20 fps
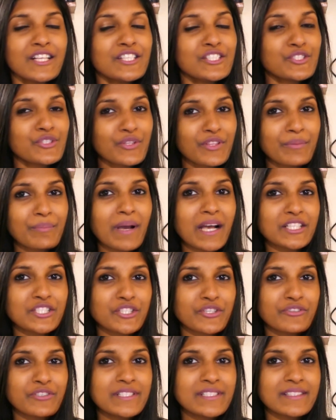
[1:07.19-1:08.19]
So the
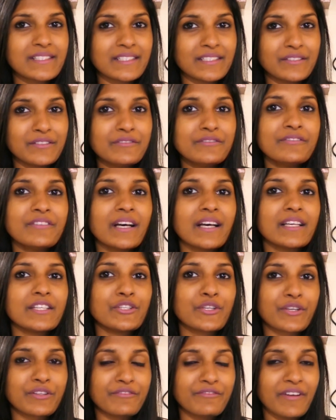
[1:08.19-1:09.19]
Matcha Reserve,
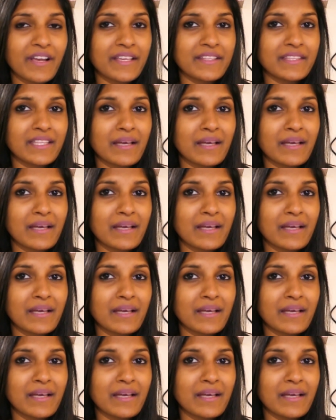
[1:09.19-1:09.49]
you can find